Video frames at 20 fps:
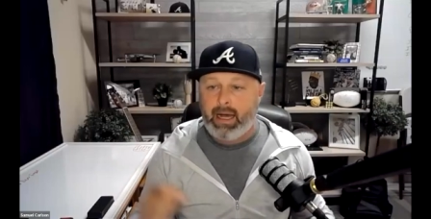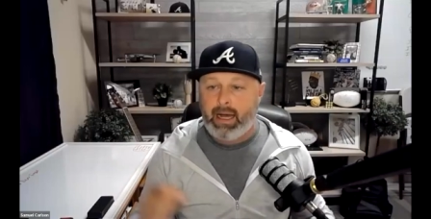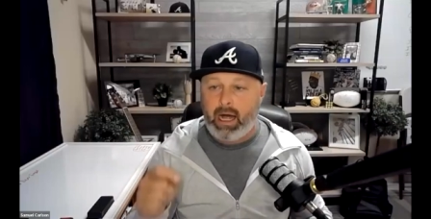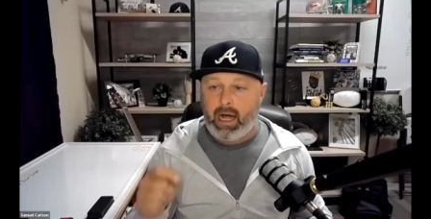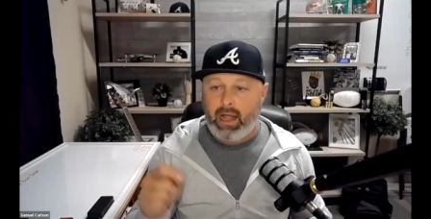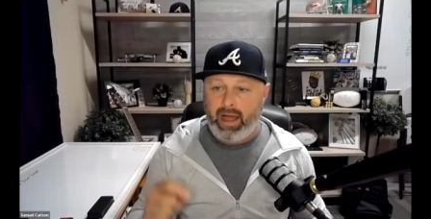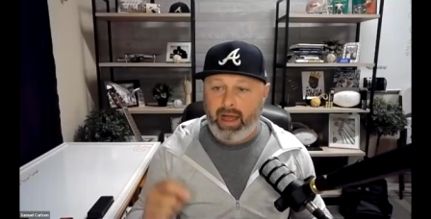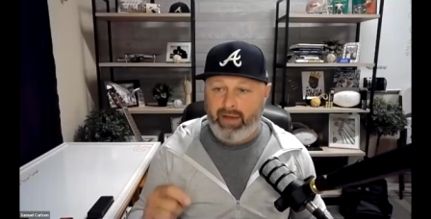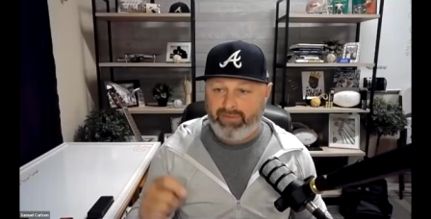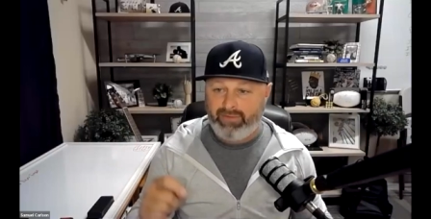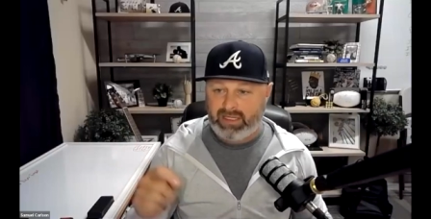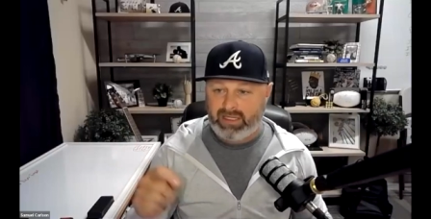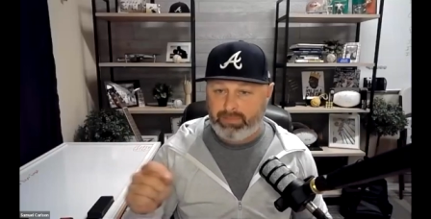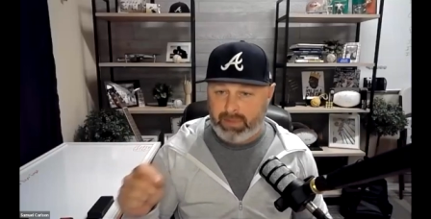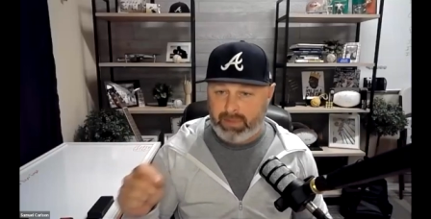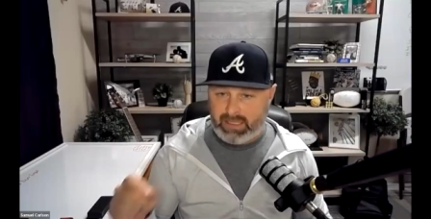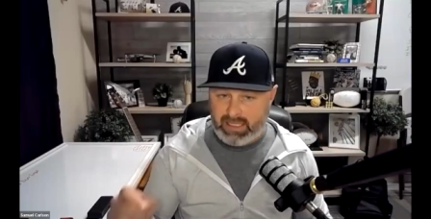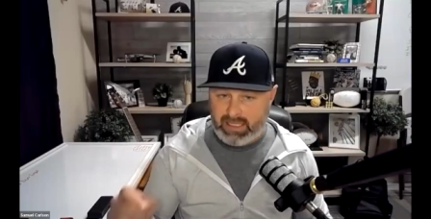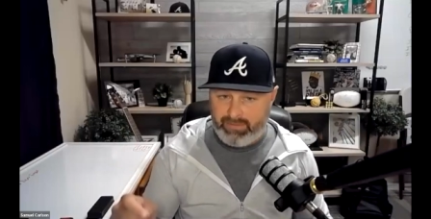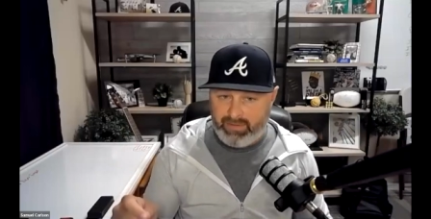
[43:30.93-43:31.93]
i'll have a
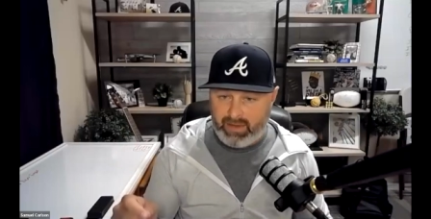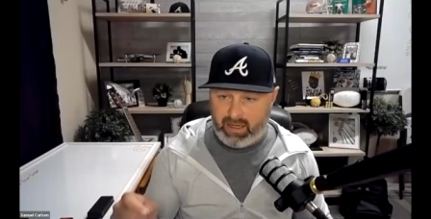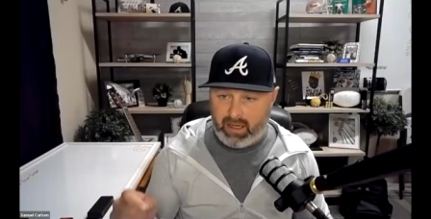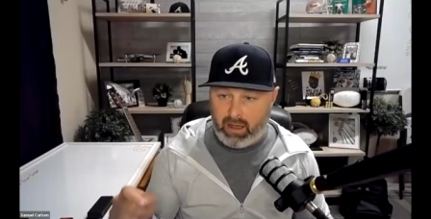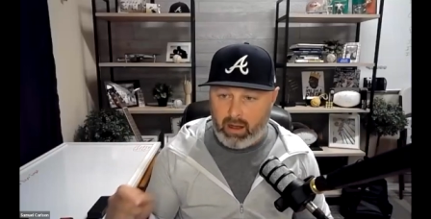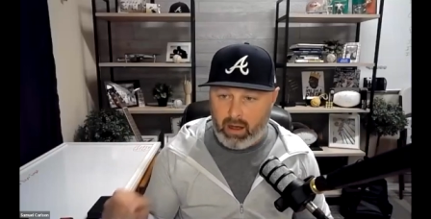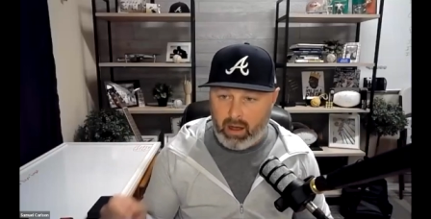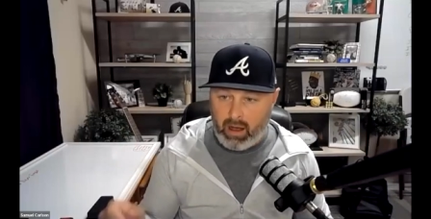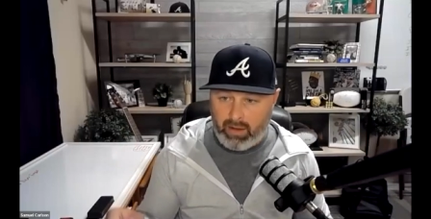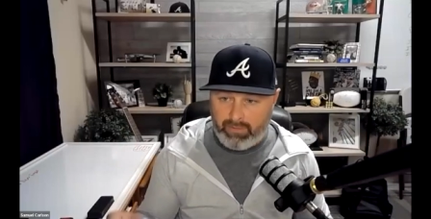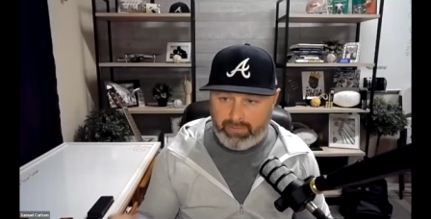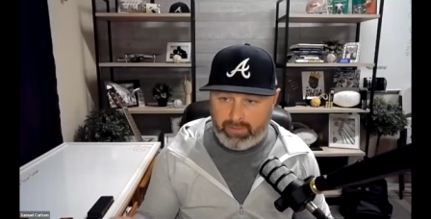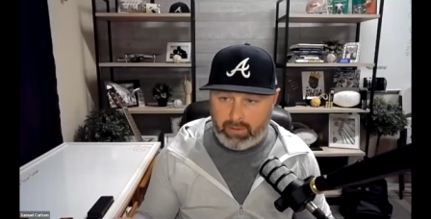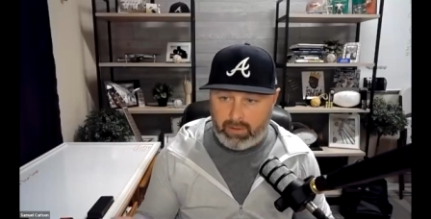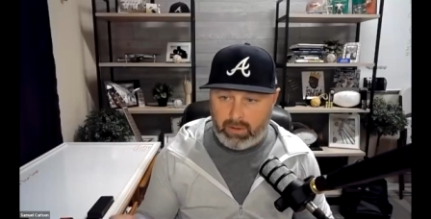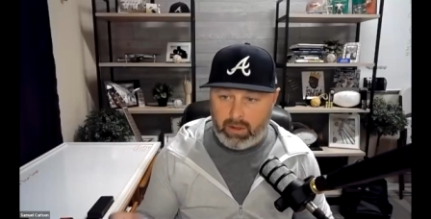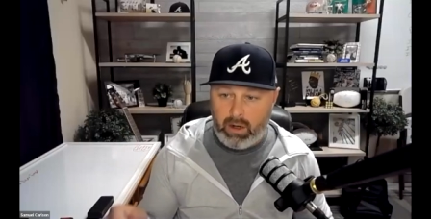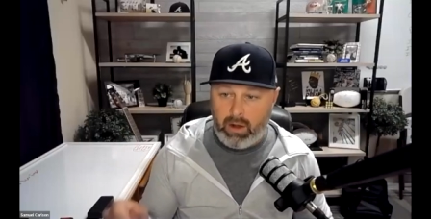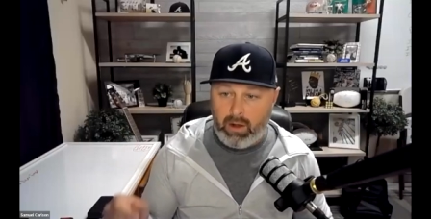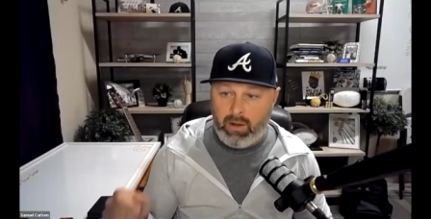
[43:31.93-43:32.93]
specific
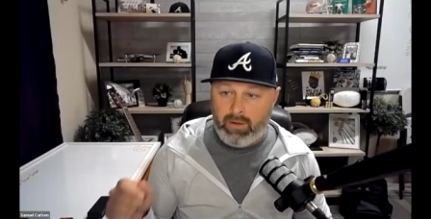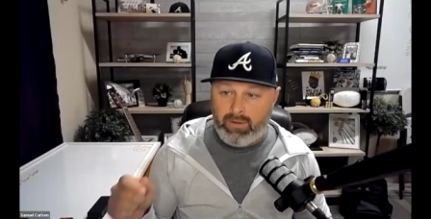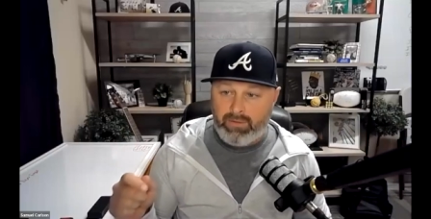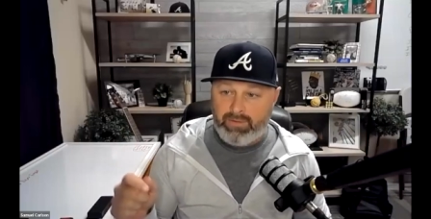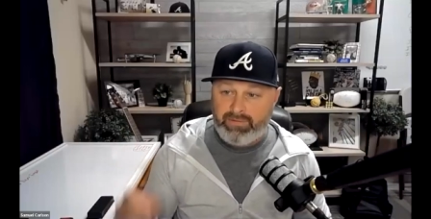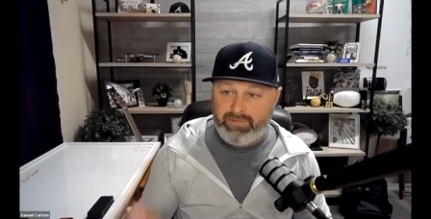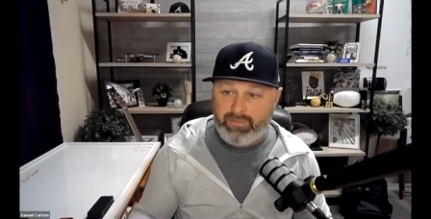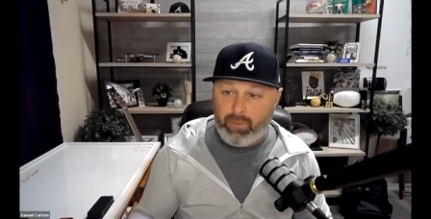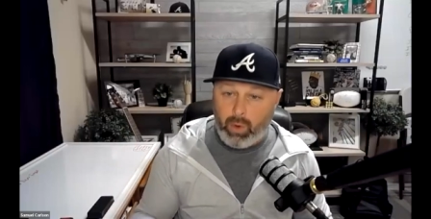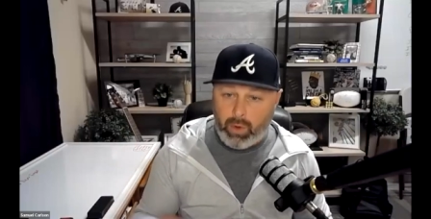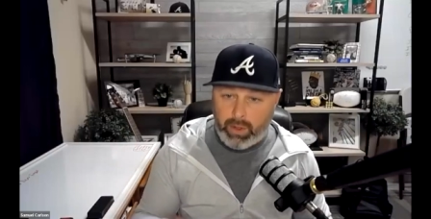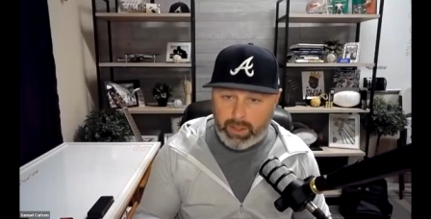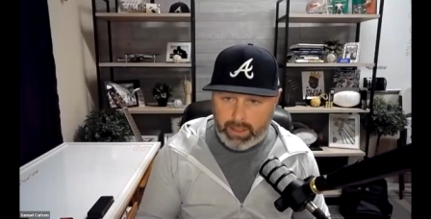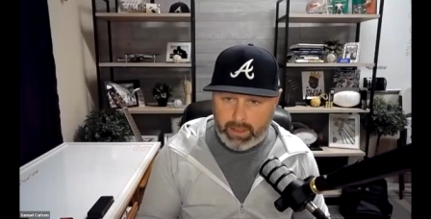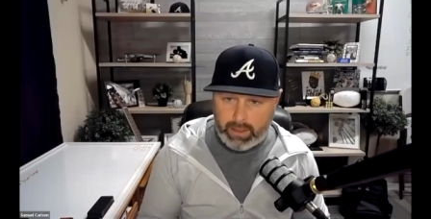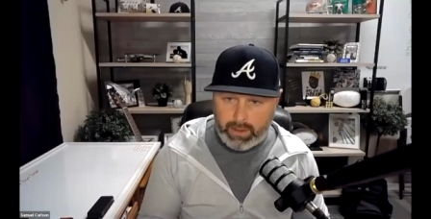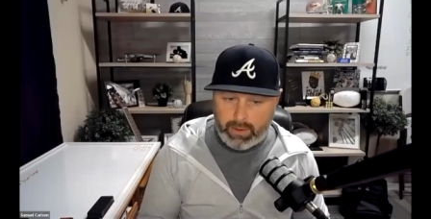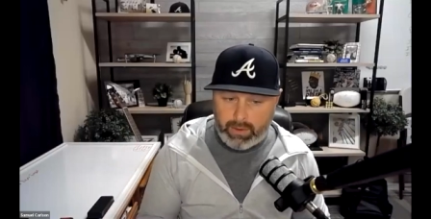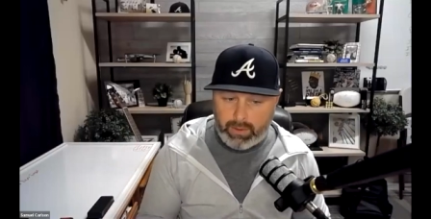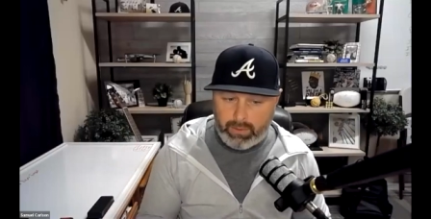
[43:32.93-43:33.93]
offer for
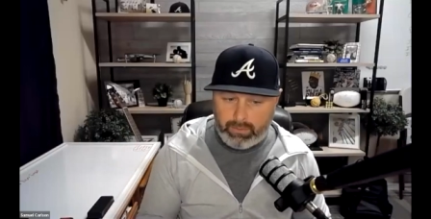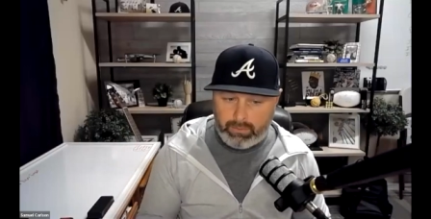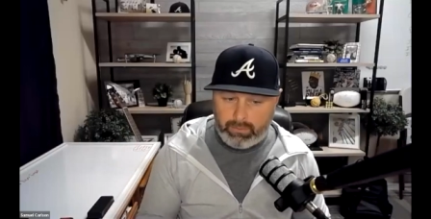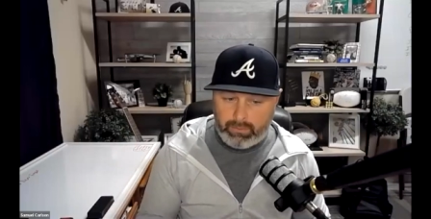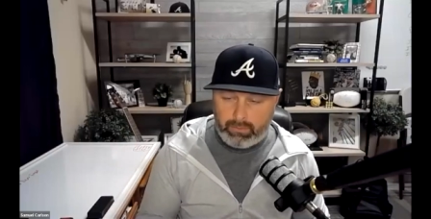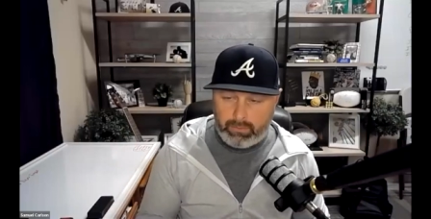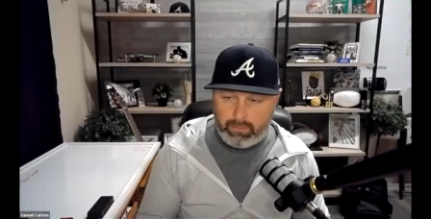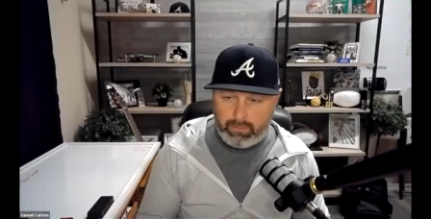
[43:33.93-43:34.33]
you